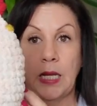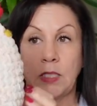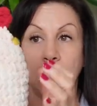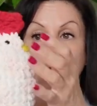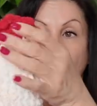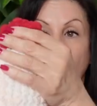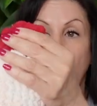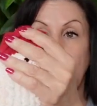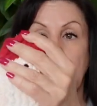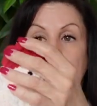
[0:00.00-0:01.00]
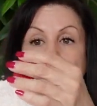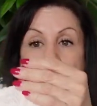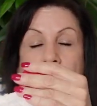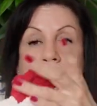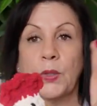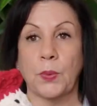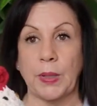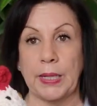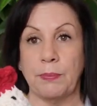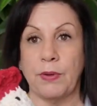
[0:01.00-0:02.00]
to go with, because I made
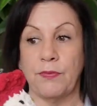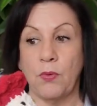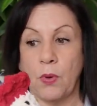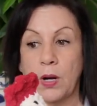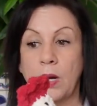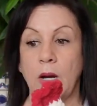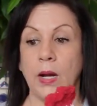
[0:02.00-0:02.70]
3 before.